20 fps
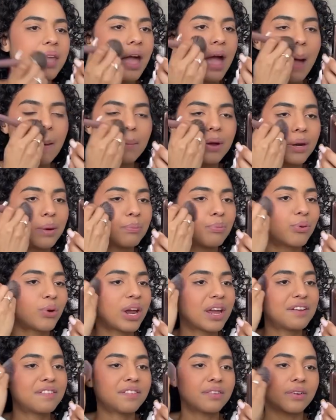I'm gonna
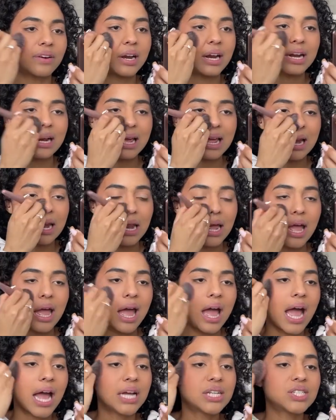pray for it. And I